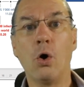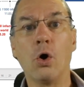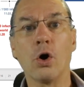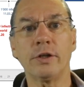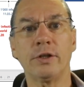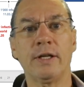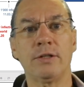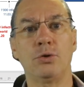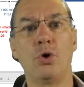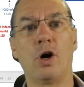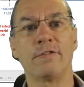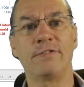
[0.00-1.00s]
or
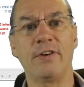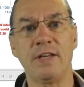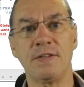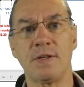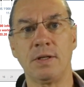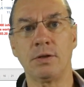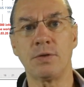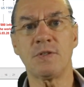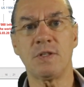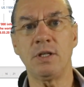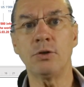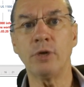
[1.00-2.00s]
that you are facing the
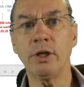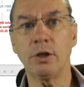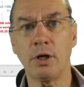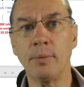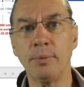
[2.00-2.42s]
steering